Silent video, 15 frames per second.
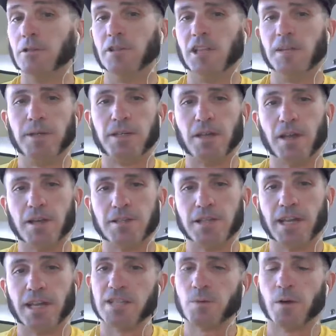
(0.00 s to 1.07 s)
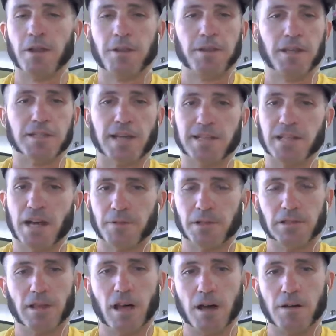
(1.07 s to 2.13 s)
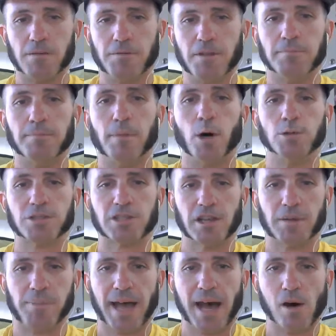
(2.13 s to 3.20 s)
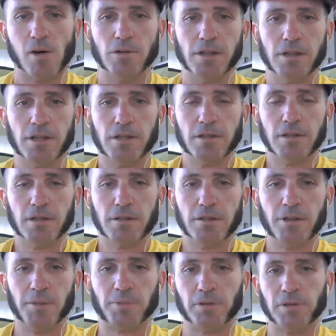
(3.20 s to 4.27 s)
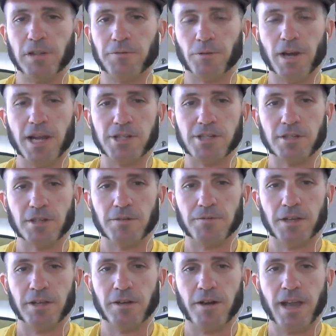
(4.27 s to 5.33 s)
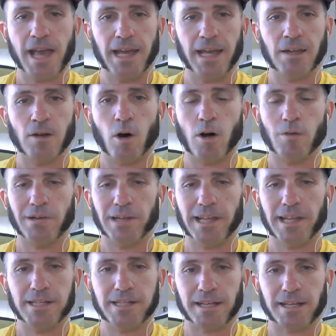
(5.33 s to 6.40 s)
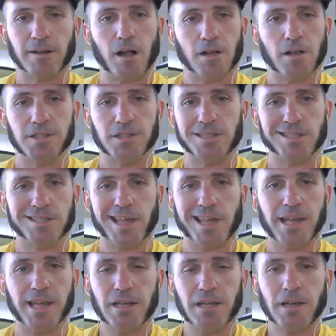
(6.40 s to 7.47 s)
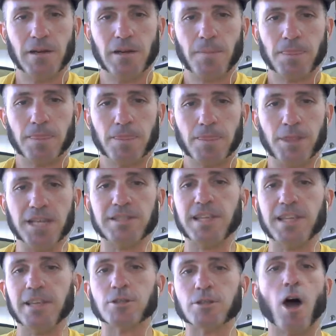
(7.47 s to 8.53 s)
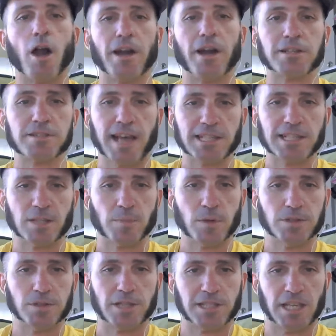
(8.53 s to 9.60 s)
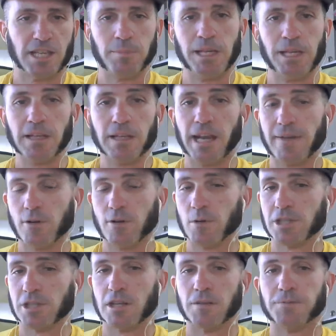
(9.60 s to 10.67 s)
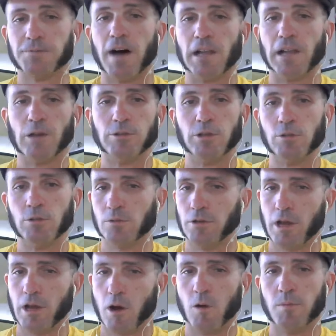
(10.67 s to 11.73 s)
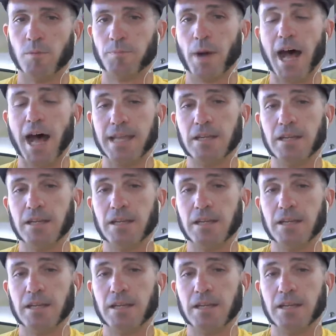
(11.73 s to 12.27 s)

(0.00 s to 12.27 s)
and that's one of the things I definitely love the most about the proliferation of internet and all related technologies is that these things are accessible. Does it mean that everyone's going to follow you? No, but